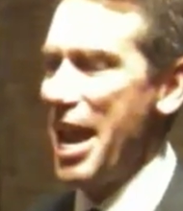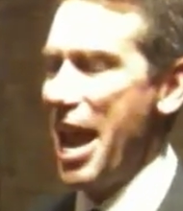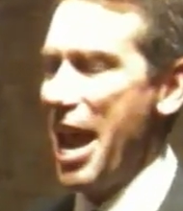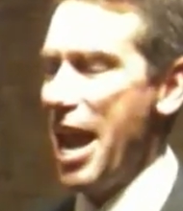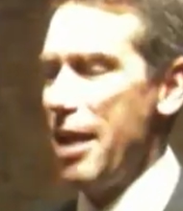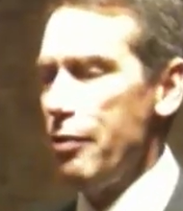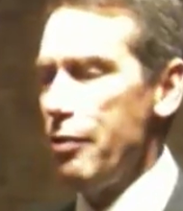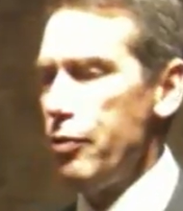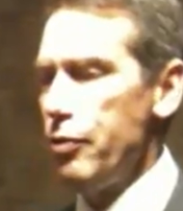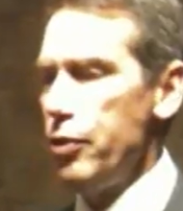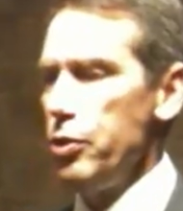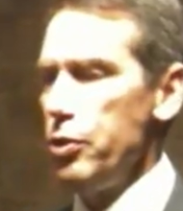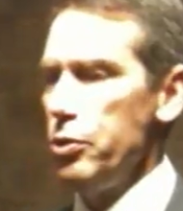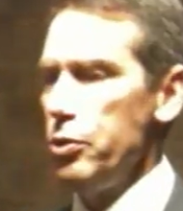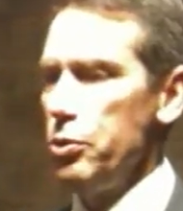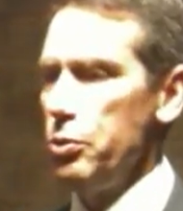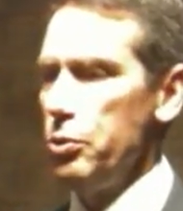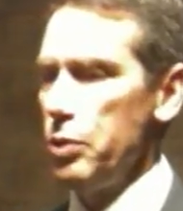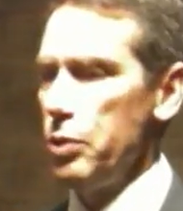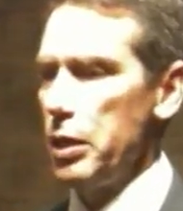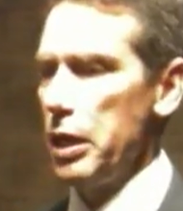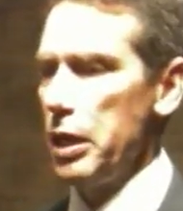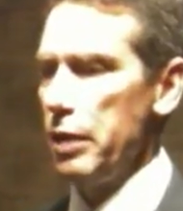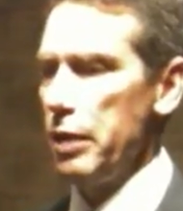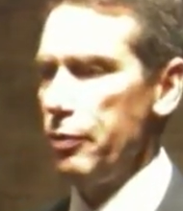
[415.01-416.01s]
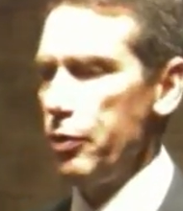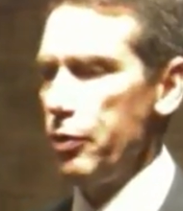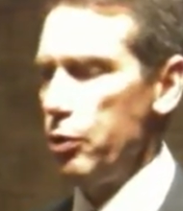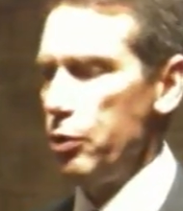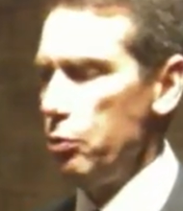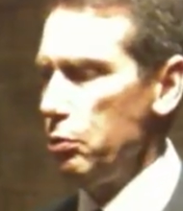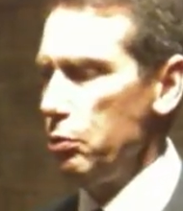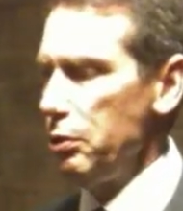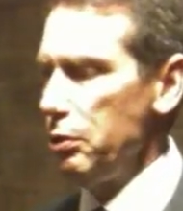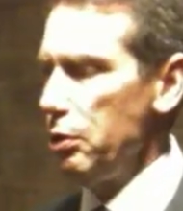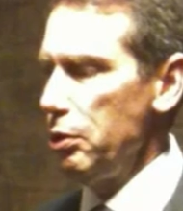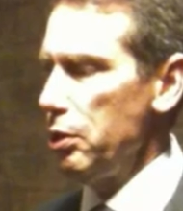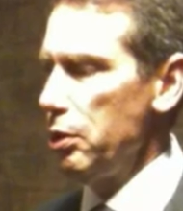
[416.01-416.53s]
And if you if
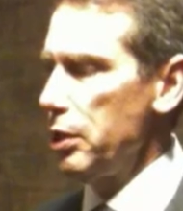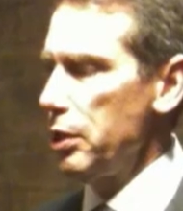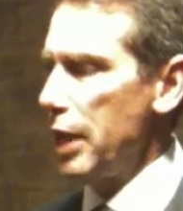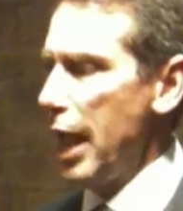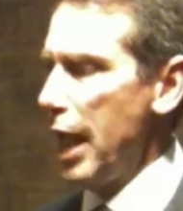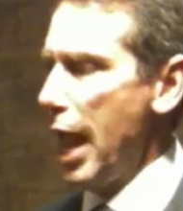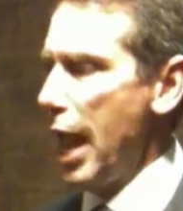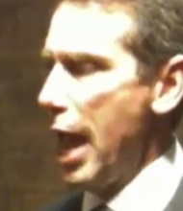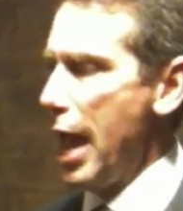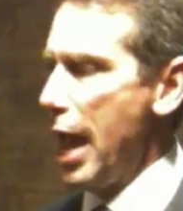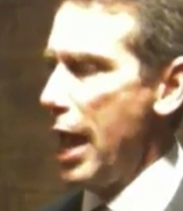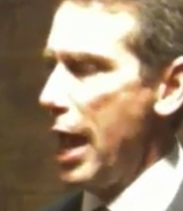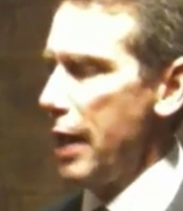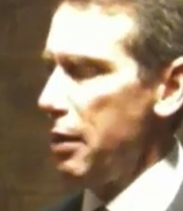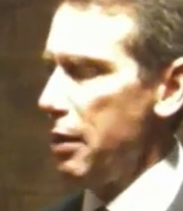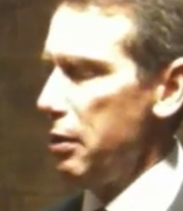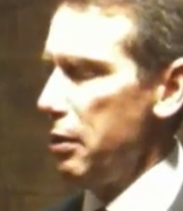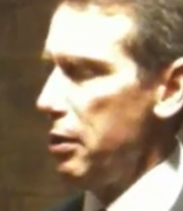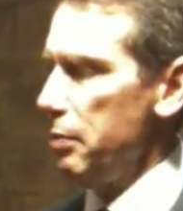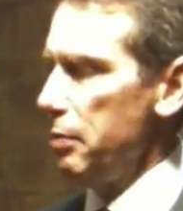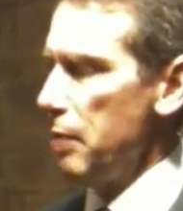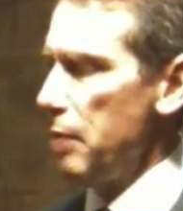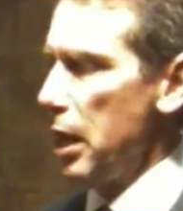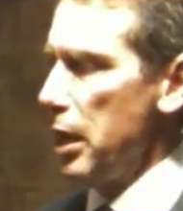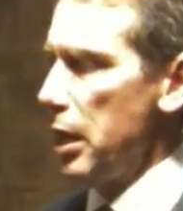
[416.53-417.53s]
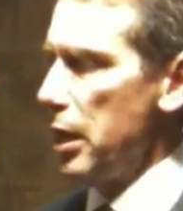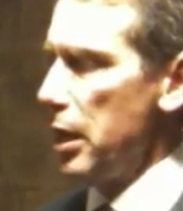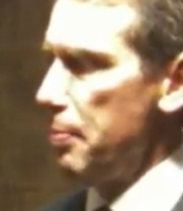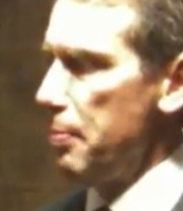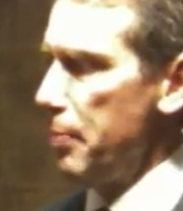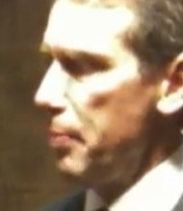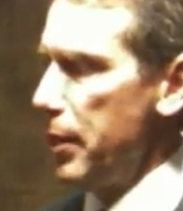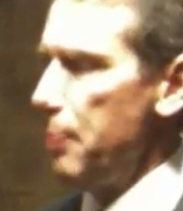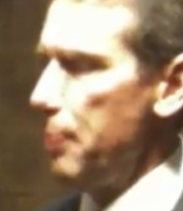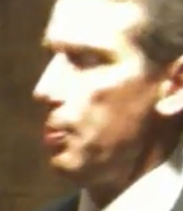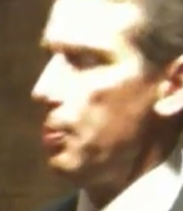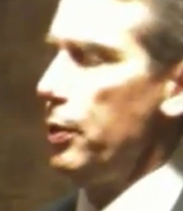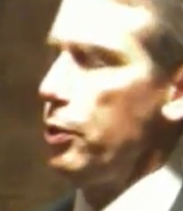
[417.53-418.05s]
you look at uh,
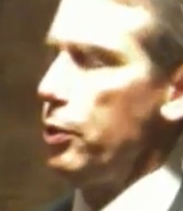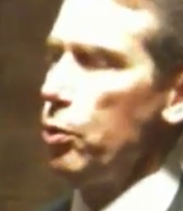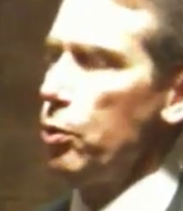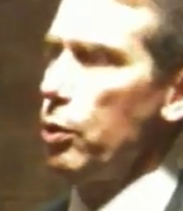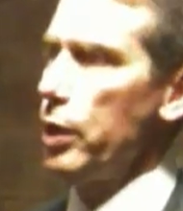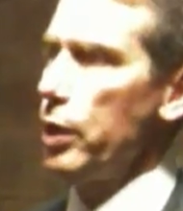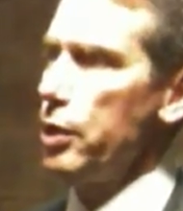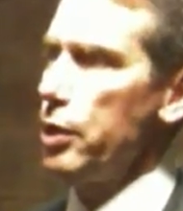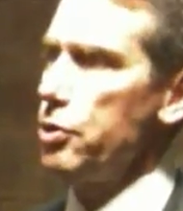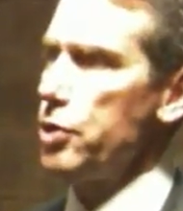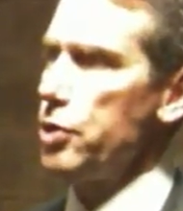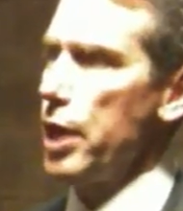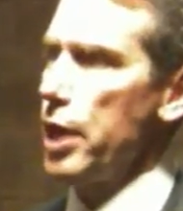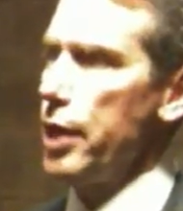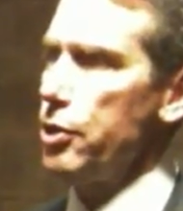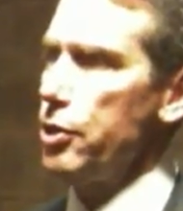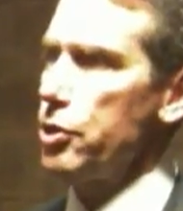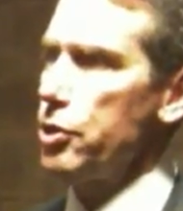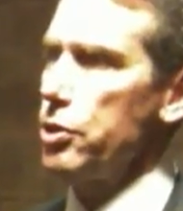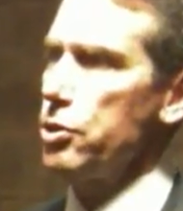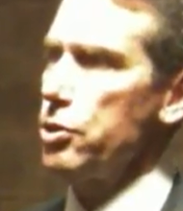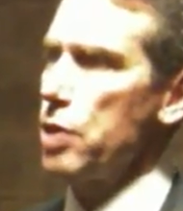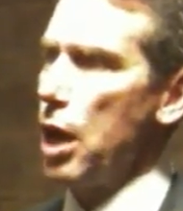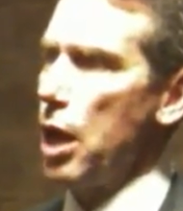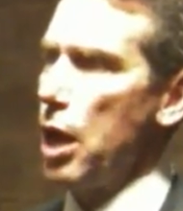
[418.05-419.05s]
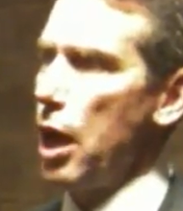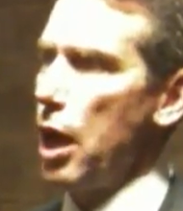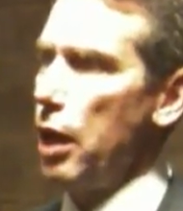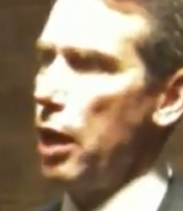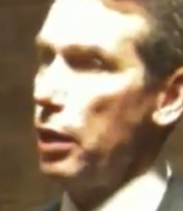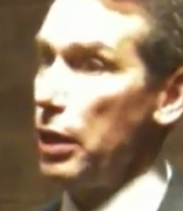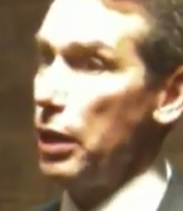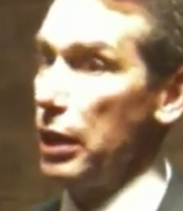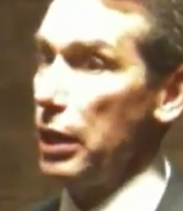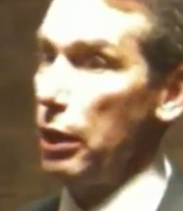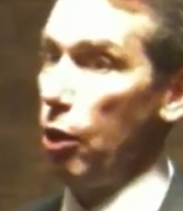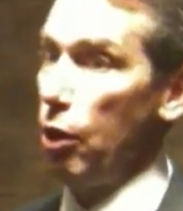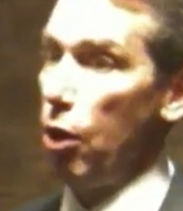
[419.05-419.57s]
people and organizations, a
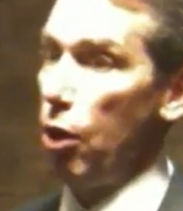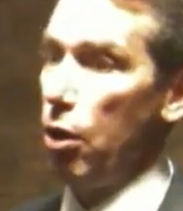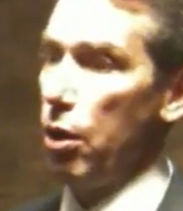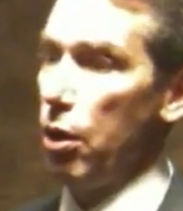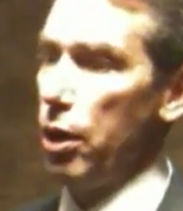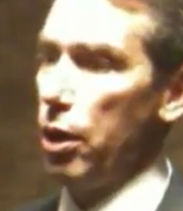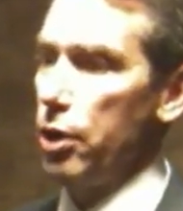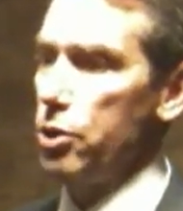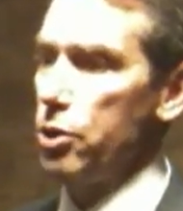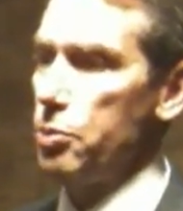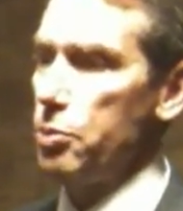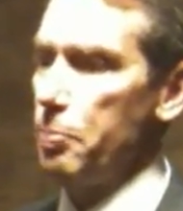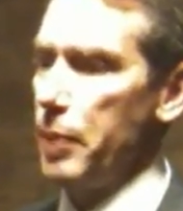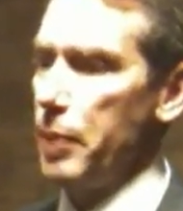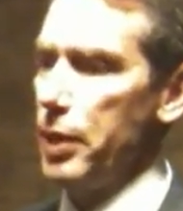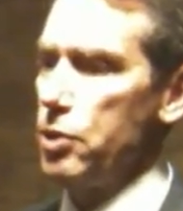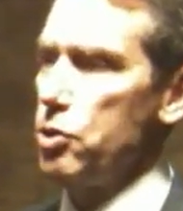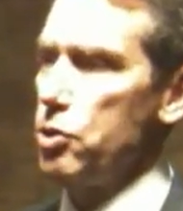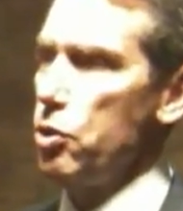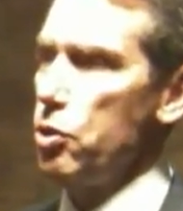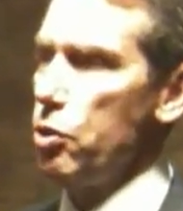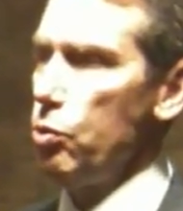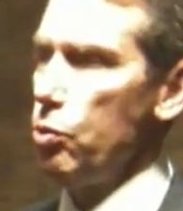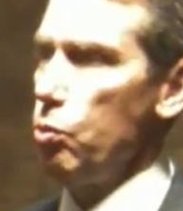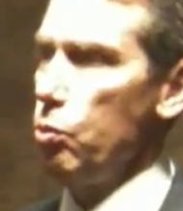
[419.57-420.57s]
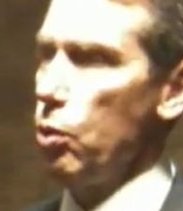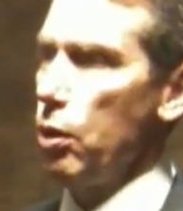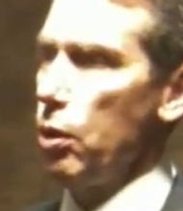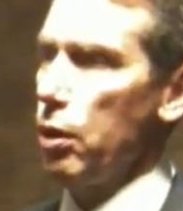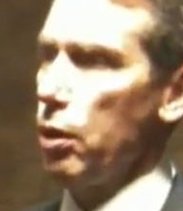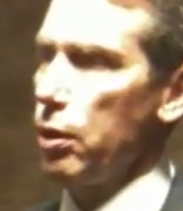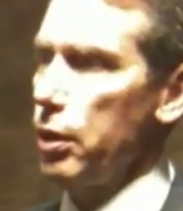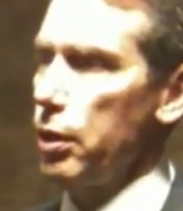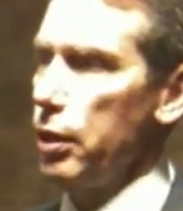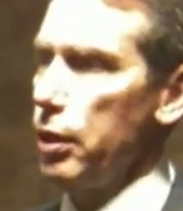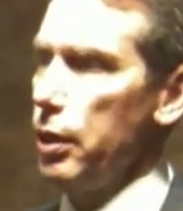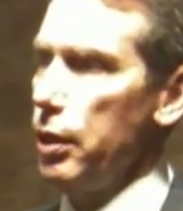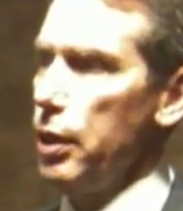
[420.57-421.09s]
large piece of the
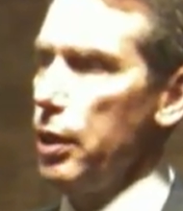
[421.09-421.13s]
work